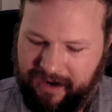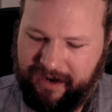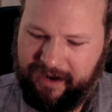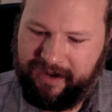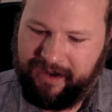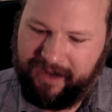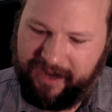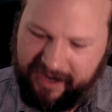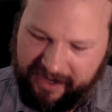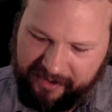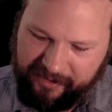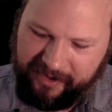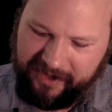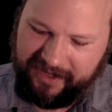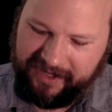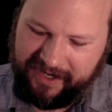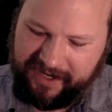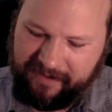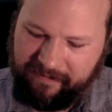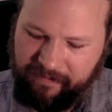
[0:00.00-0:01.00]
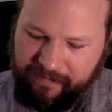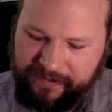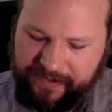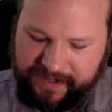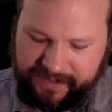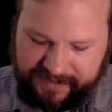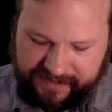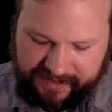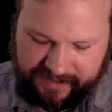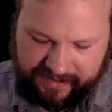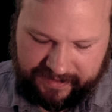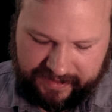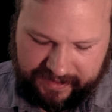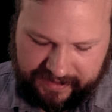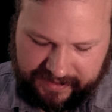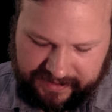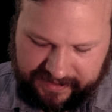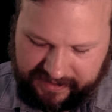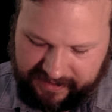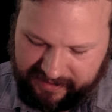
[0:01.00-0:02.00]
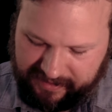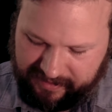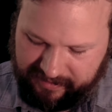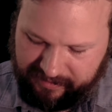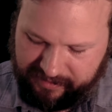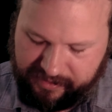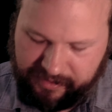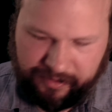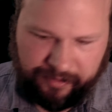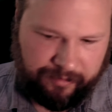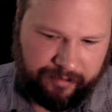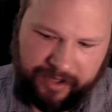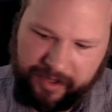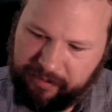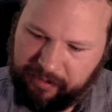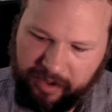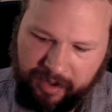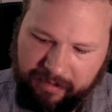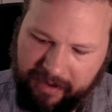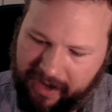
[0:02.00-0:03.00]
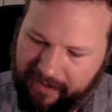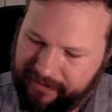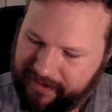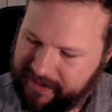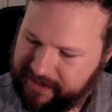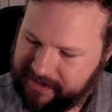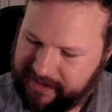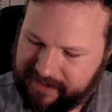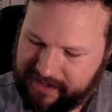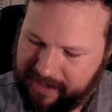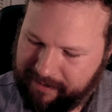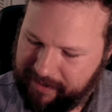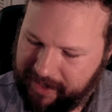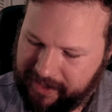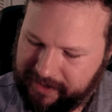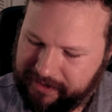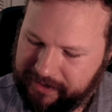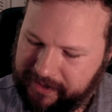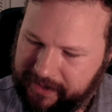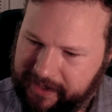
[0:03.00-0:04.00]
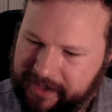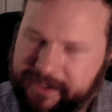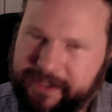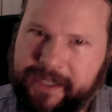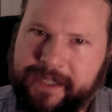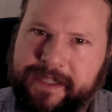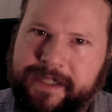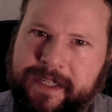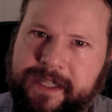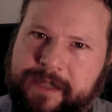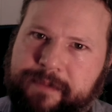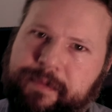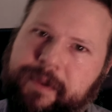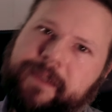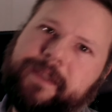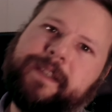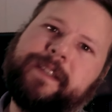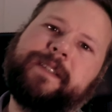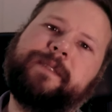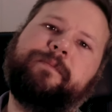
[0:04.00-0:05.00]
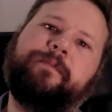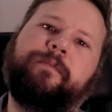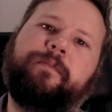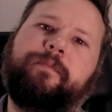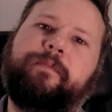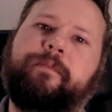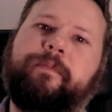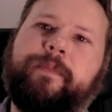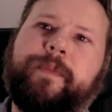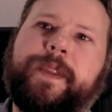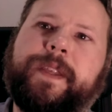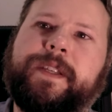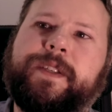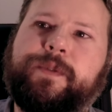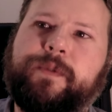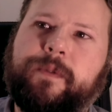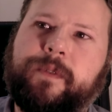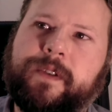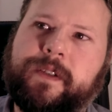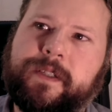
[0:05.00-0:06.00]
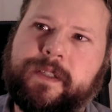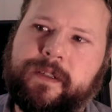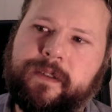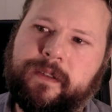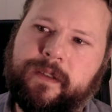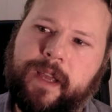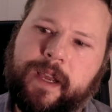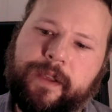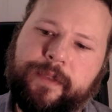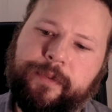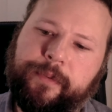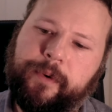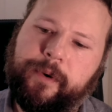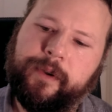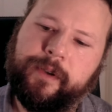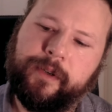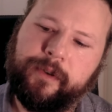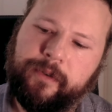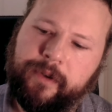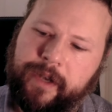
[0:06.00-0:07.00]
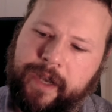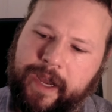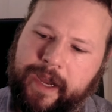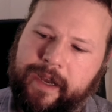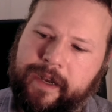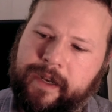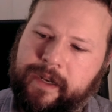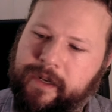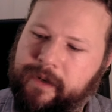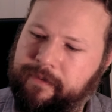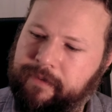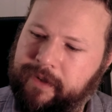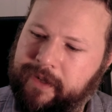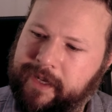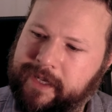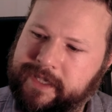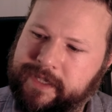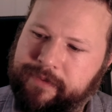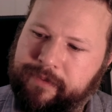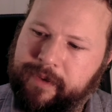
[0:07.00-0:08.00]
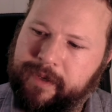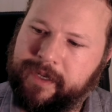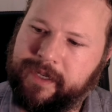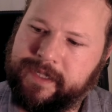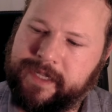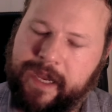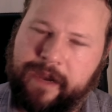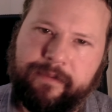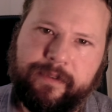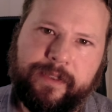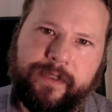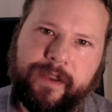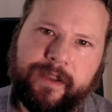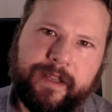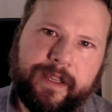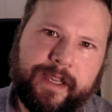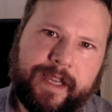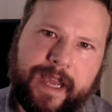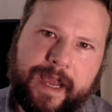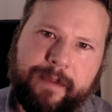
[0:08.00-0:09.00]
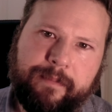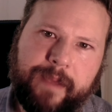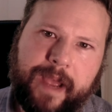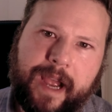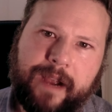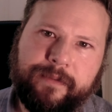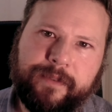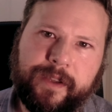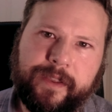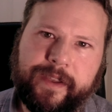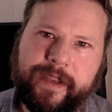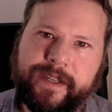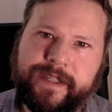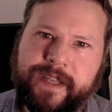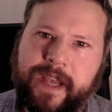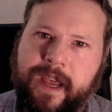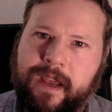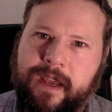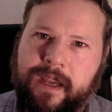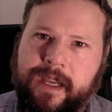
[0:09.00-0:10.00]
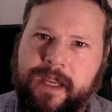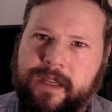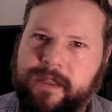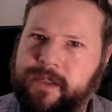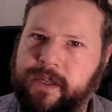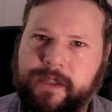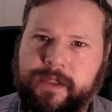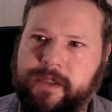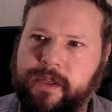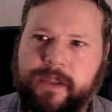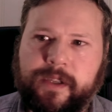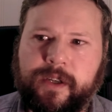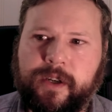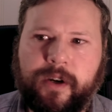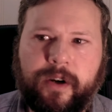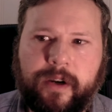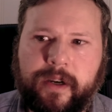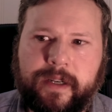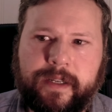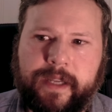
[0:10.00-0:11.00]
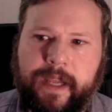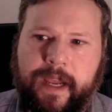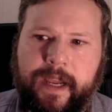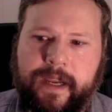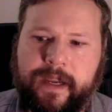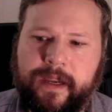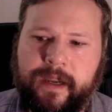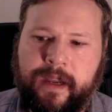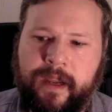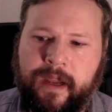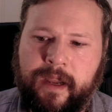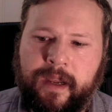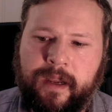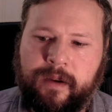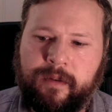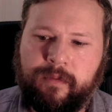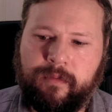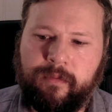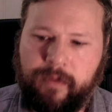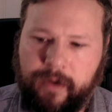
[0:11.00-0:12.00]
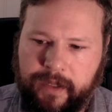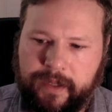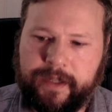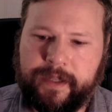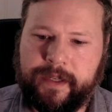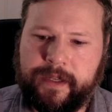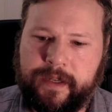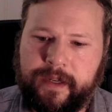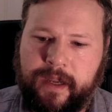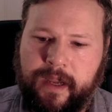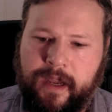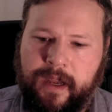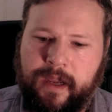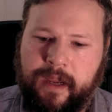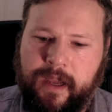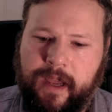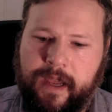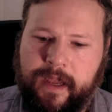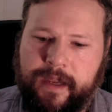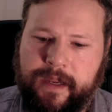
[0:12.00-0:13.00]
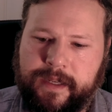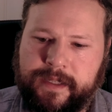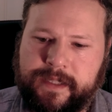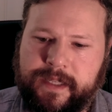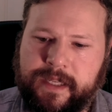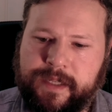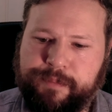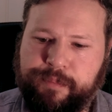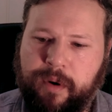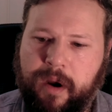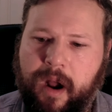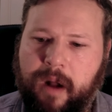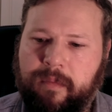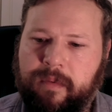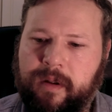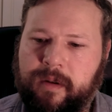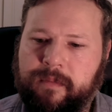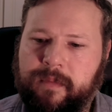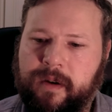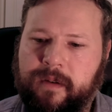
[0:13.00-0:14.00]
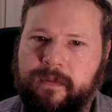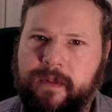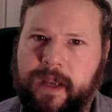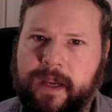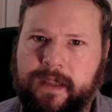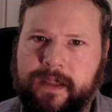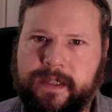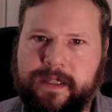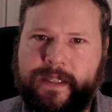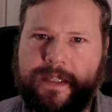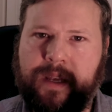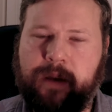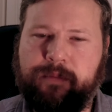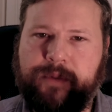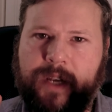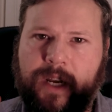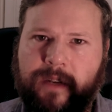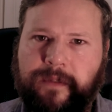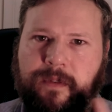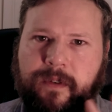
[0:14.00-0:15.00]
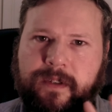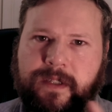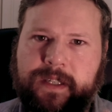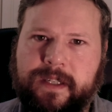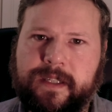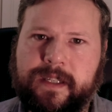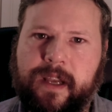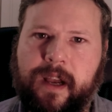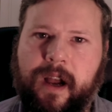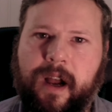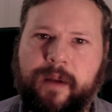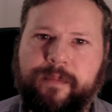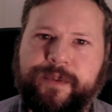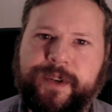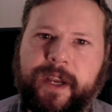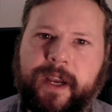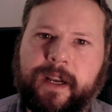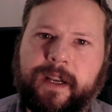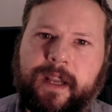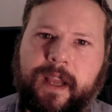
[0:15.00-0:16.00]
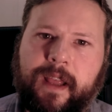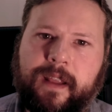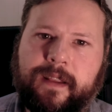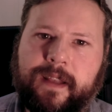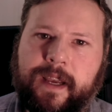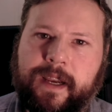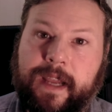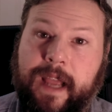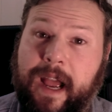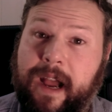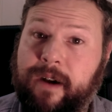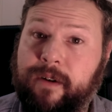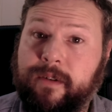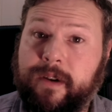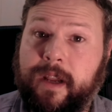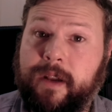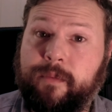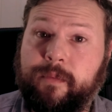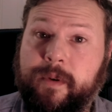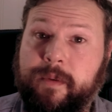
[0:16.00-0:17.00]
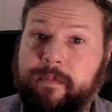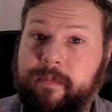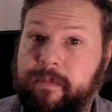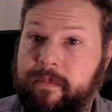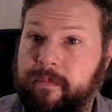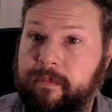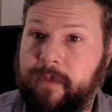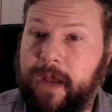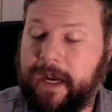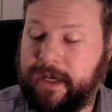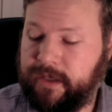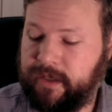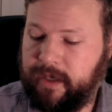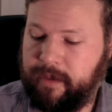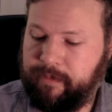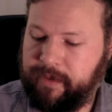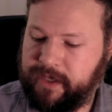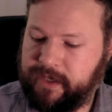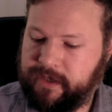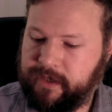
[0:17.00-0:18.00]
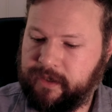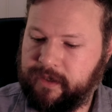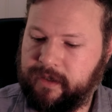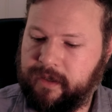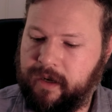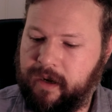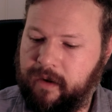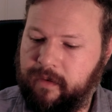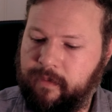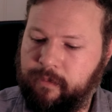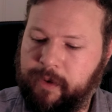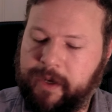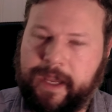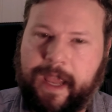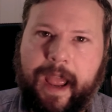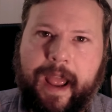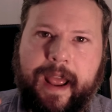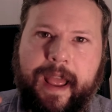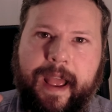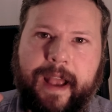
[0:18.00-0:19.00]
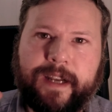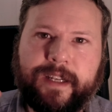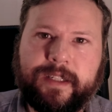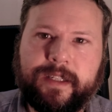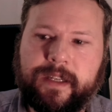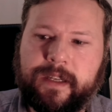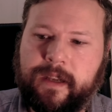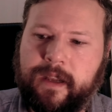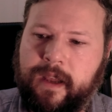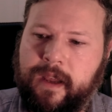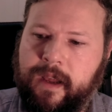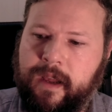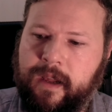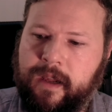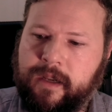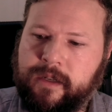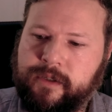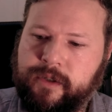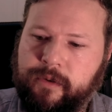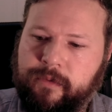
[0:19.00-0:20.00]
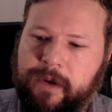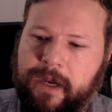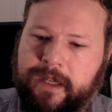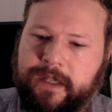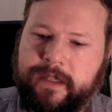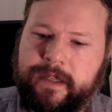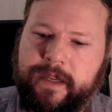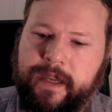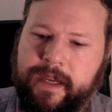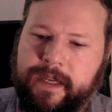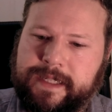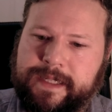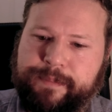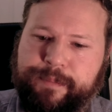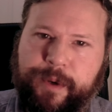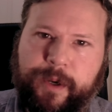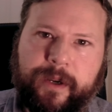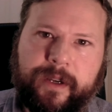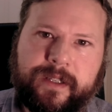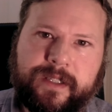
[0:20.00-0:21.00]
Anyway, like this you can read more about this because I'm not doing it justice, but this was like throwing a grenade into philosophy, because everything that came after this to the current day really is this problem of like the subject versus the object, and like how can we actually be sure we can't actually directly experience